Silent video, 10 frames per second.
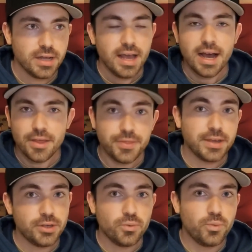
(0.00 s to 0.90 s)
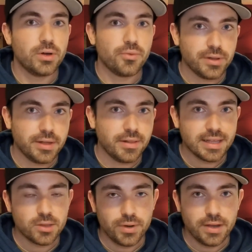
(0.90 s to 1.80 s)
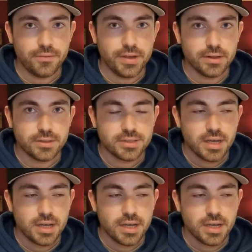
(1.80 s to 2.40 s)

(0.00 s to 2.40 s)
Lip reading: I think you will really like the way it feels.